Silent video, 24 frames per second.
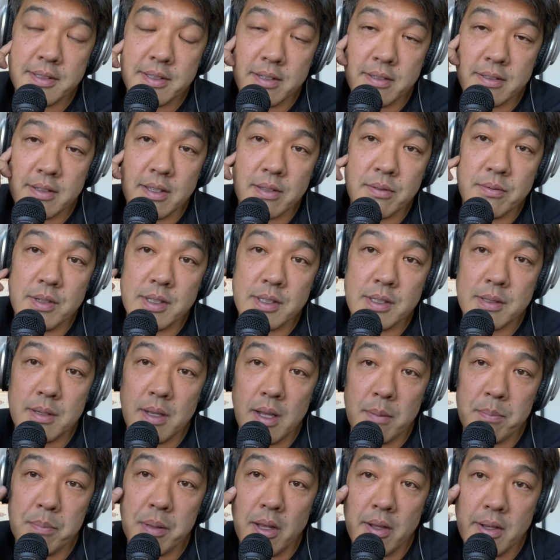So in other words,
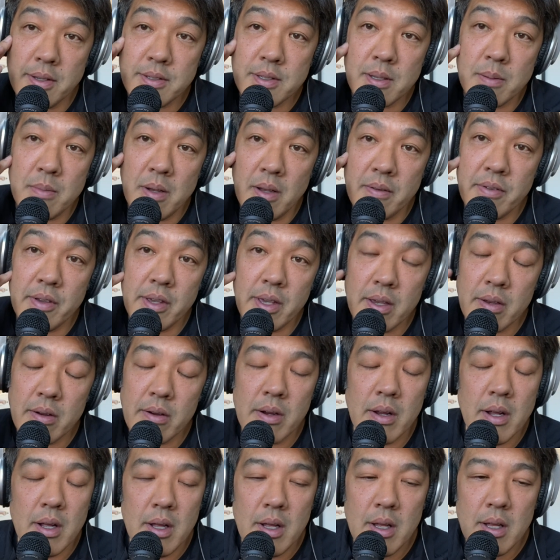apply some over
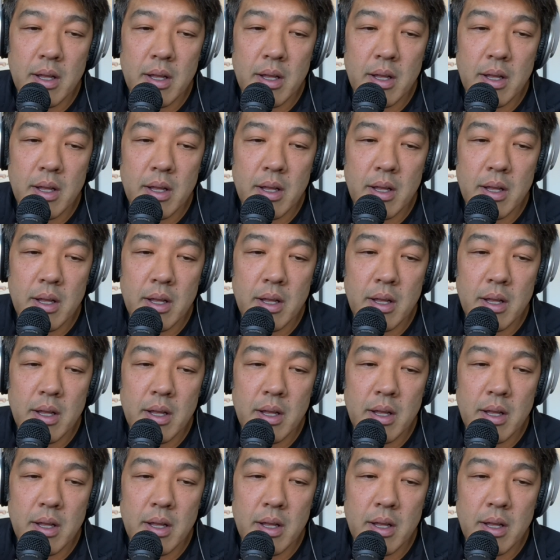here